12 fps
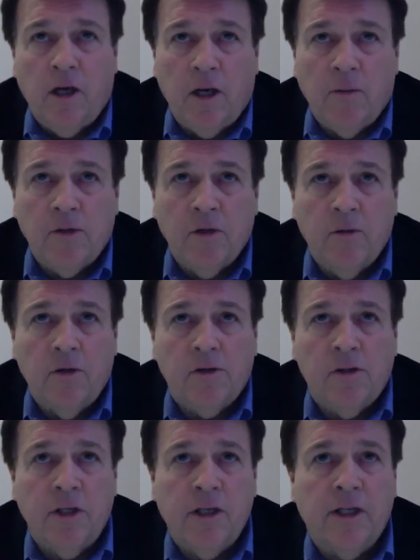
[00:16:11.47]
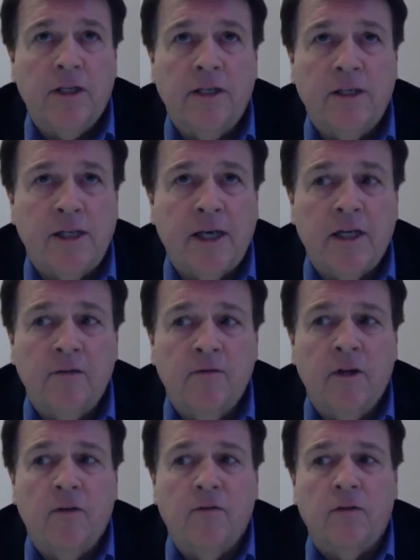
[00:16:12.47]
So you're seeing at the executive
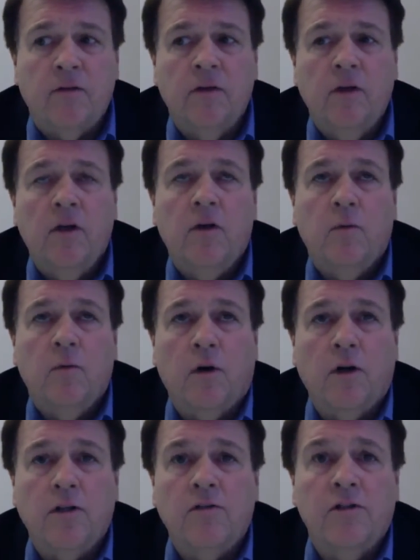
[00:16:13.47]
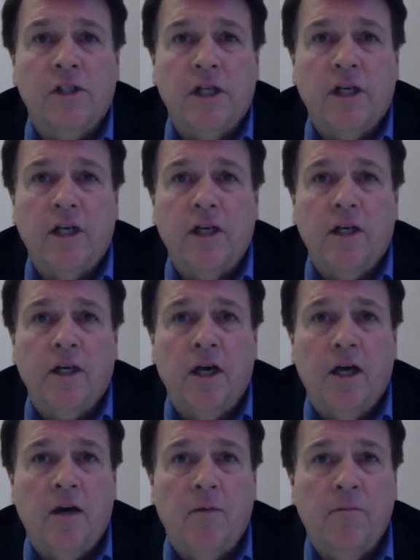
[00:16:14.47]
level. We're also seeing,
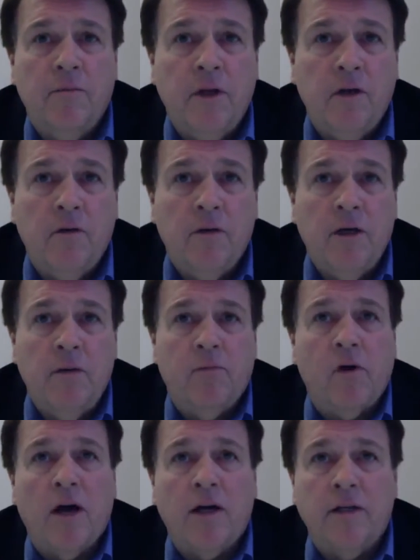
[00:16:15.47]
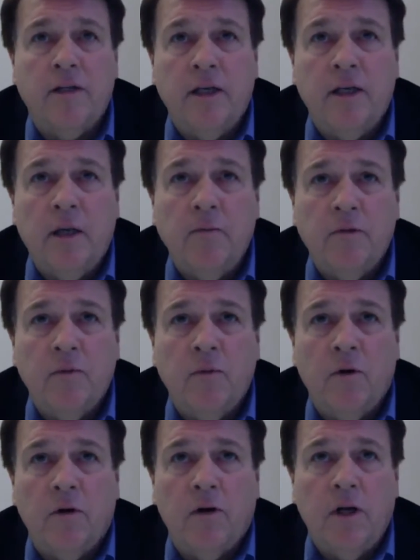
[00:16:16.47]
in product teams
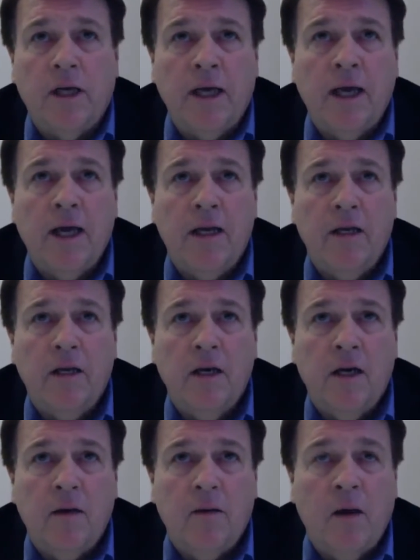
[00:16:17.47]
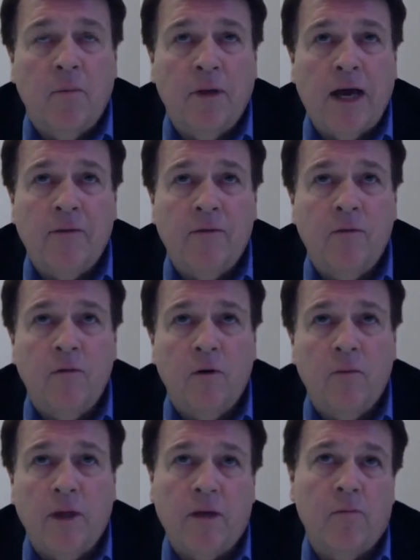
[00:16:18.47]
where, again, a
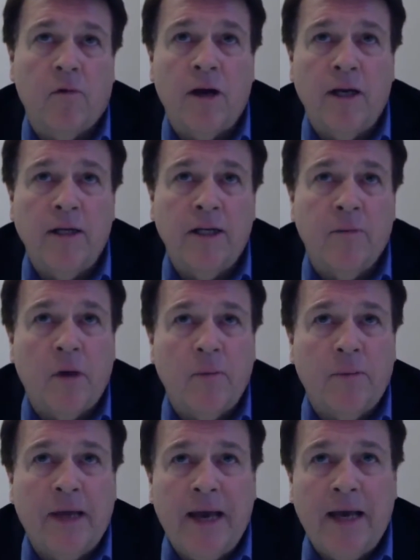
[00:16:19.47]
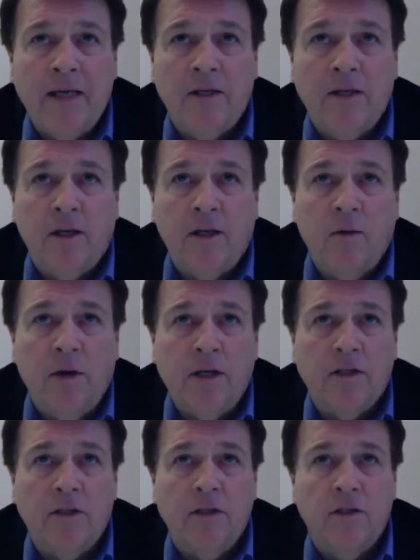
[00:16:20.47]
platform like Bright Idea might be added to the
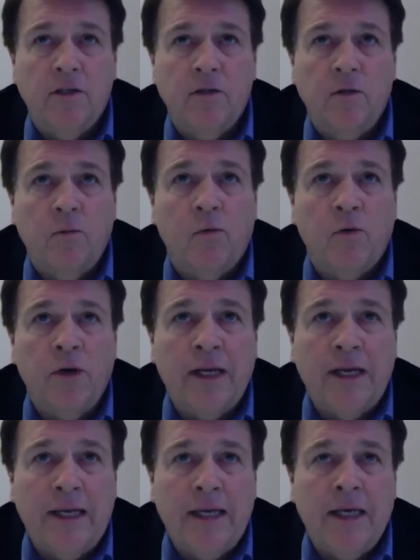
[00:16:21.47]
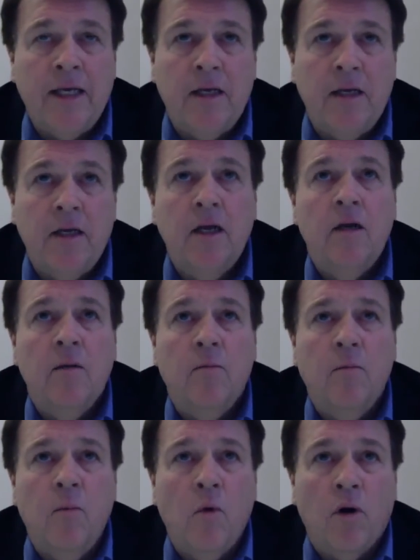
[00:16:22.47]
equation to bring in
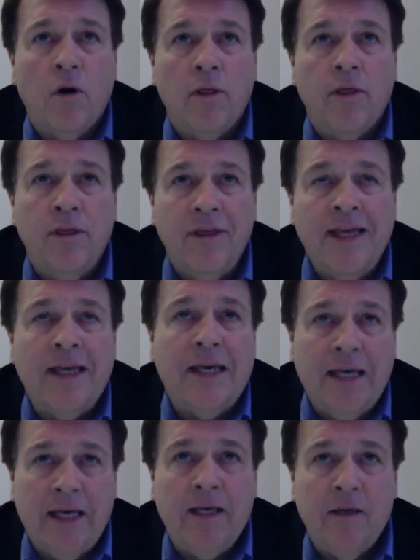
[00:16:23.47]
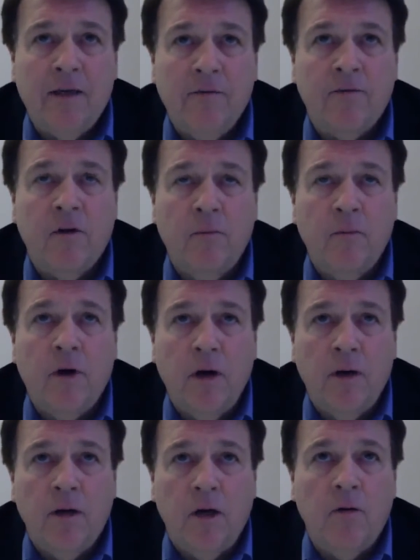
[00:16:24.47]
more thinking from,
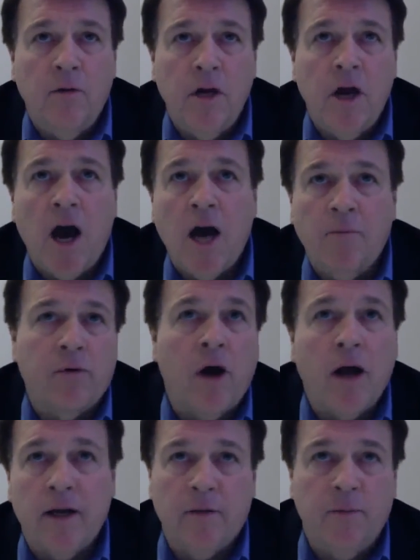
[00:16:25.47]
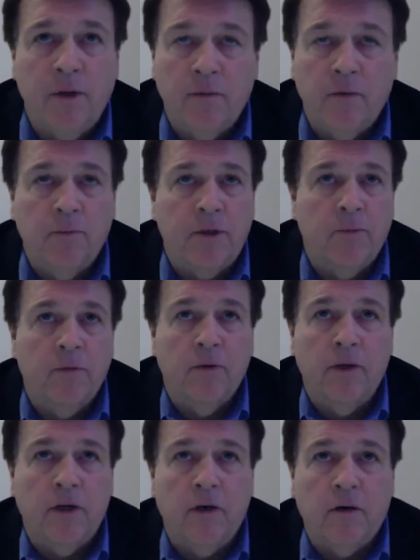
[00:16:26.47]
non-product people
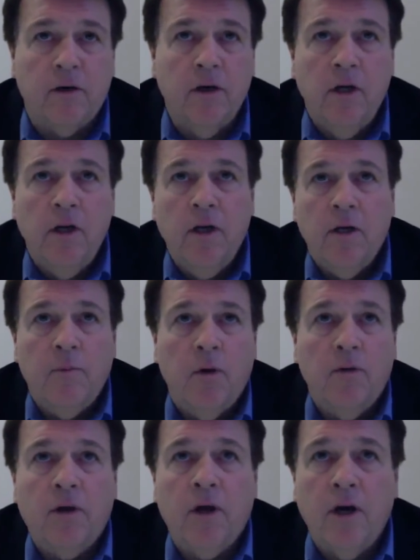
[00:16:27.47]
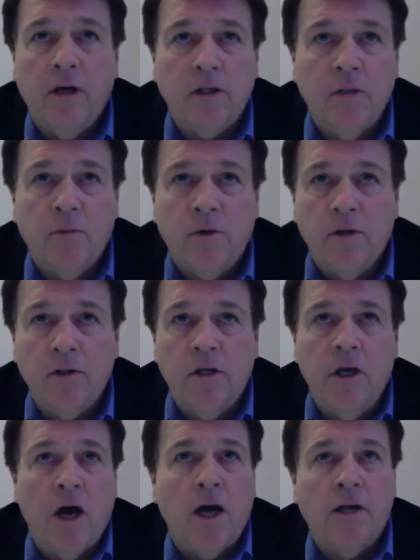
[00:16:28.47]
that are both customers
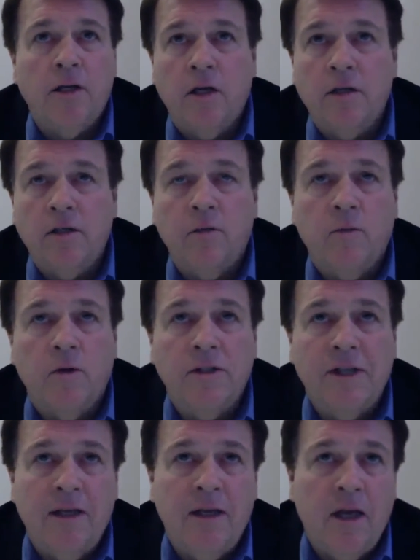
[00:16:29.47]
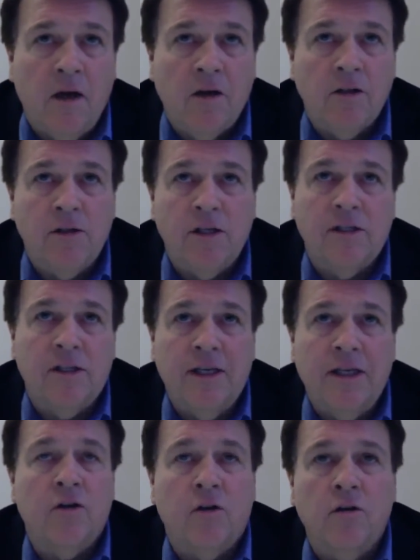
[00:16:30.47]
and non-customers, and also just the
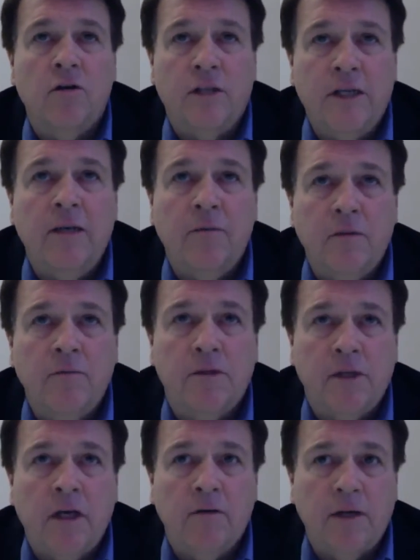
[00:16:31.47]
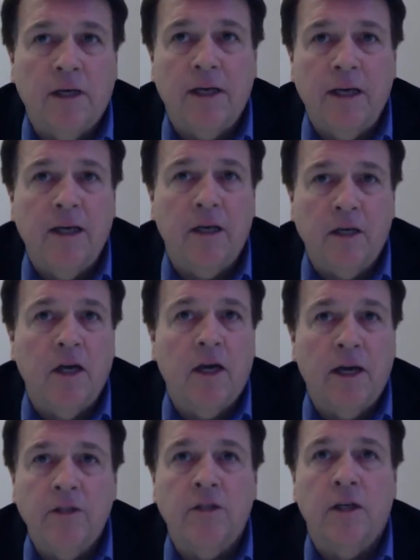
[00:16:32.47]
internal teams themselves, like a
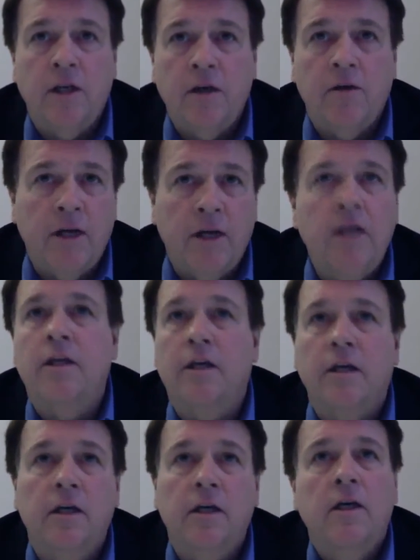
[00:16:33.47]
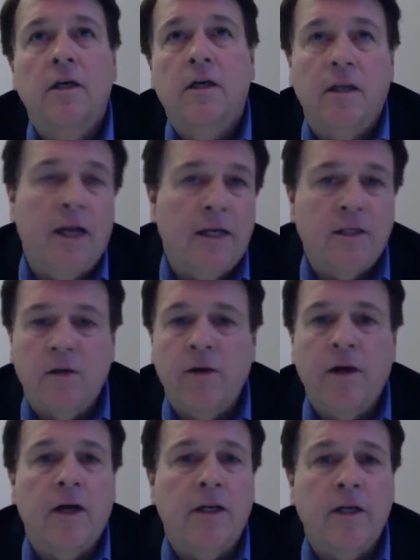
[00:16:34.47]
young engineer in India that has a
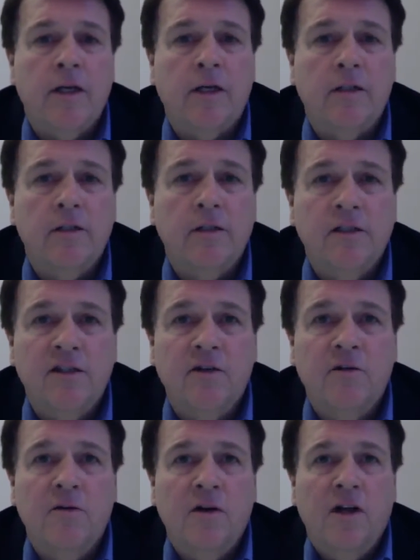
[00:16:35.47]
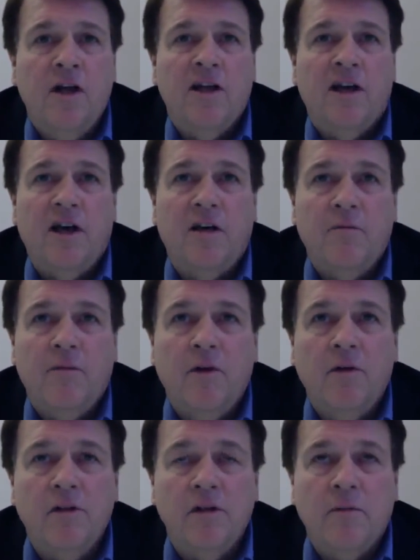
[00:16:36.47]
great idea. So
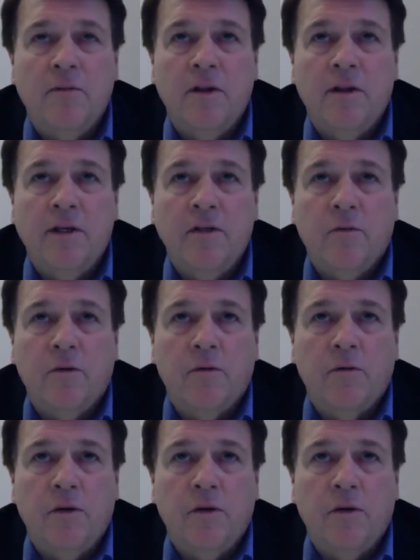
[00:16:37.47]
those are some of the things where,